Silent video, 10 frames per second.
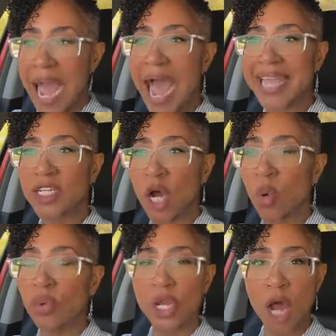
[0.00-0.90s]
I
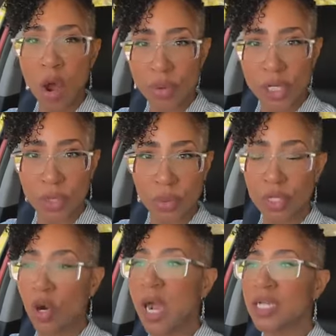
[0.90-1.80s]
don't know you.
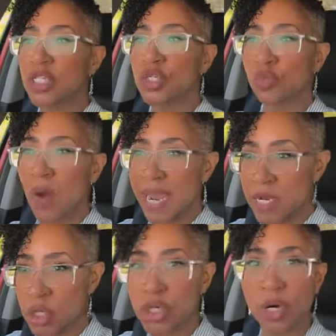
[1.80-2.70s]
You're a
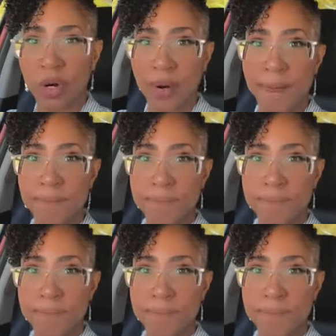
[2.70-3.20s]
stranger.